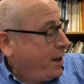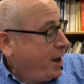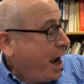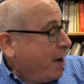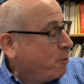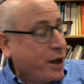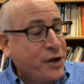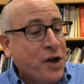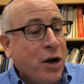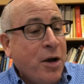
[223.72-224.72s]
And what
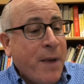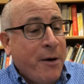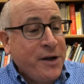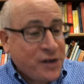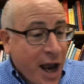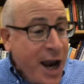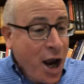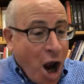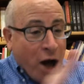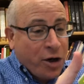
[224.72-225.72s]
does Uncle Murray say?
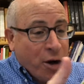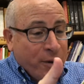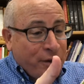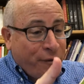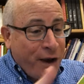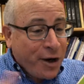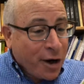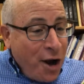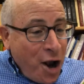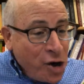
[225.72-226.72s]
Go with your
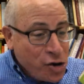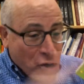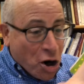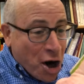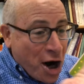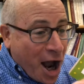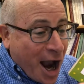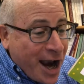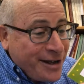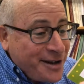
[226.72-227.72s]
finger. Good
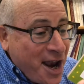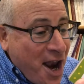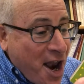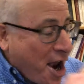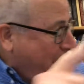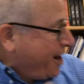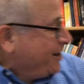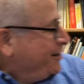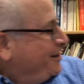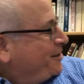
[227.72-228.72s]

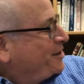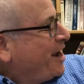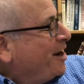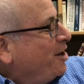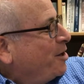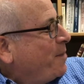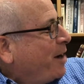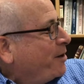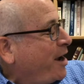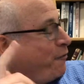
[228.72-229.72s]
idea, said Uncle
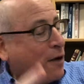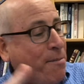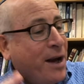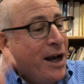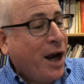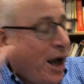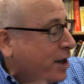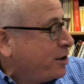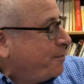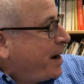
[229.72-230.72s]
Murray. If we buy
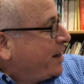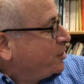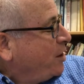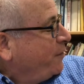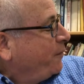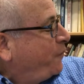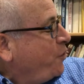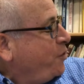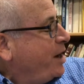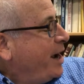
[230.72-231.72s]
other Passover
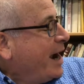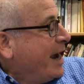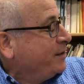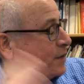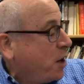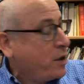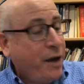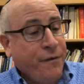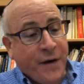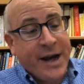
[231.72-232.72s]
food and don't
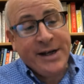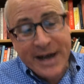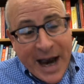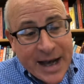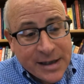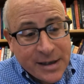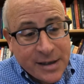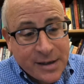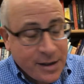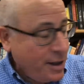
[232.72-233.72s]
invite
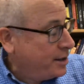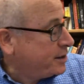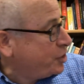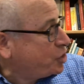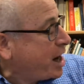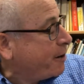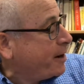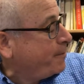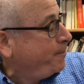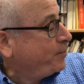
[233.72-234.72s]
guests to share
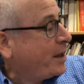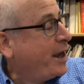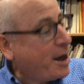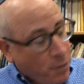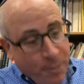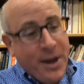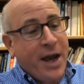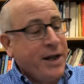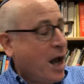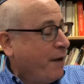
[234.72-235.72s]
it, it will be
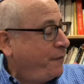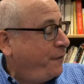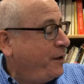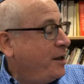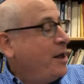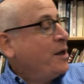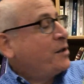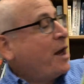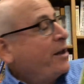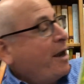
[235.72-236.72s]
enough.
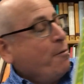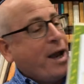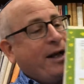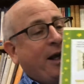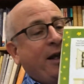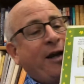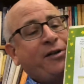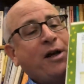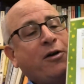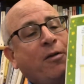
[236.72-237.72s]
So they went, and
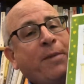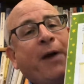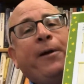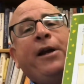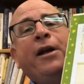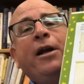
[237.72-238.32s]
here's Uncle Murray